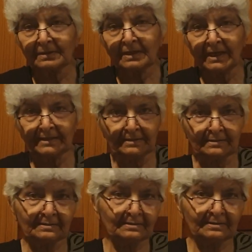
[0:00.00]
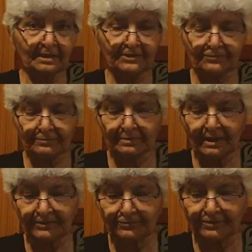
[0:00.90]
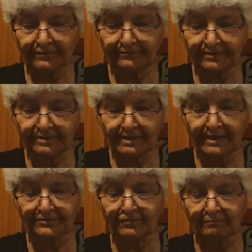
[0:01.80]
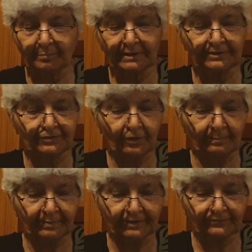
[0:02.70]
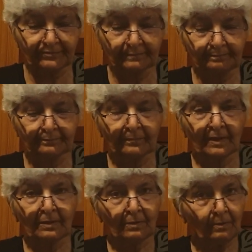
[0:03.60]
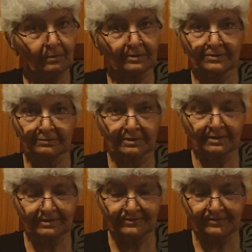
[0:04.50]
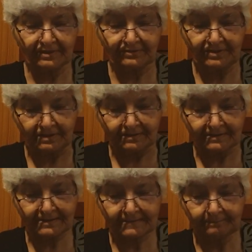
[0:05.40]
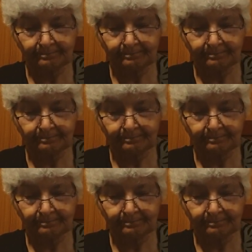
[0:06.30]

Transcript: high nitrogen fertilizer of bird droppings, also increased their yields.